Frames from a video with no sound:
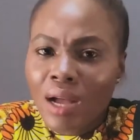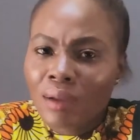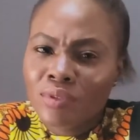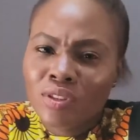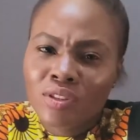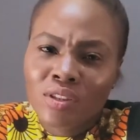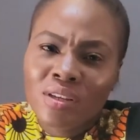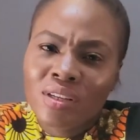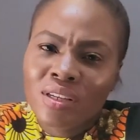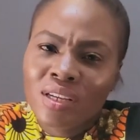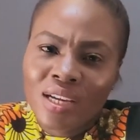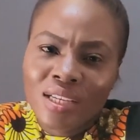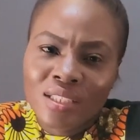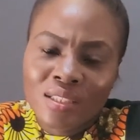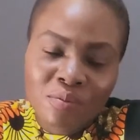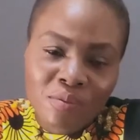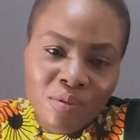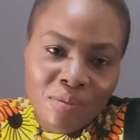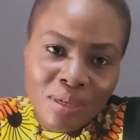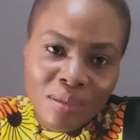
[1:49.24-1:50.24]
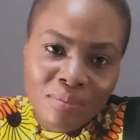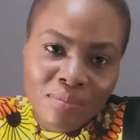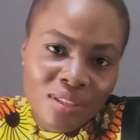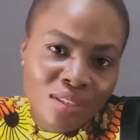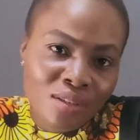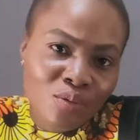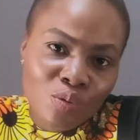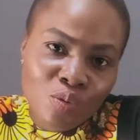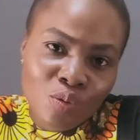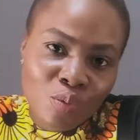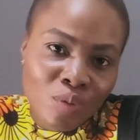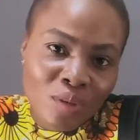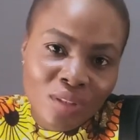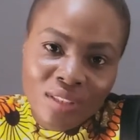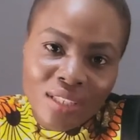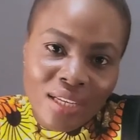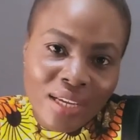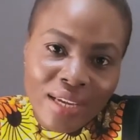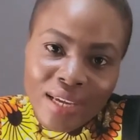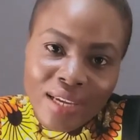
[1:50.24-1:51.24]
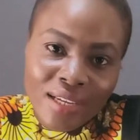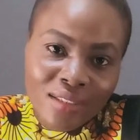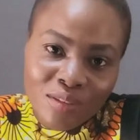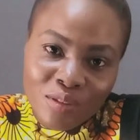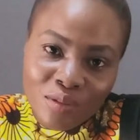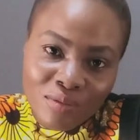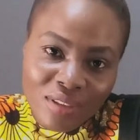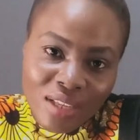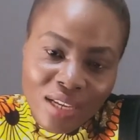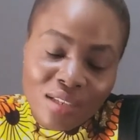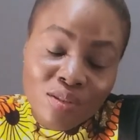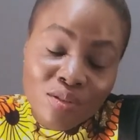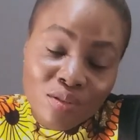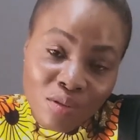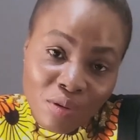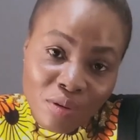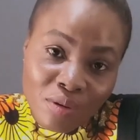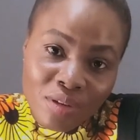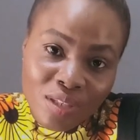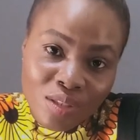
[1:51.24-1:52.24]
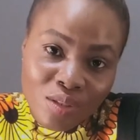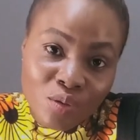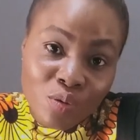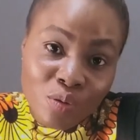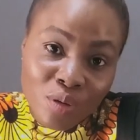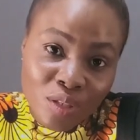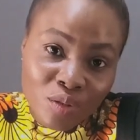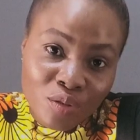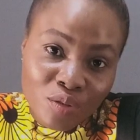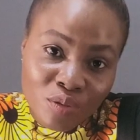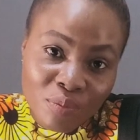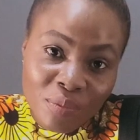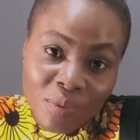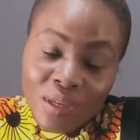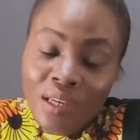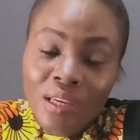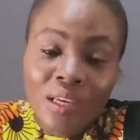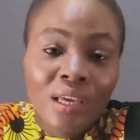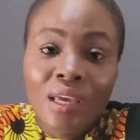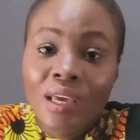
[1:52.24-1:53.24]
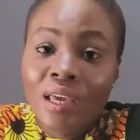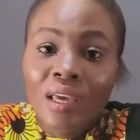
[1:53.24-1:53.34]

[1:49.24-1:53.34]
I'm sure you guys probably know what the end of that story is going to be.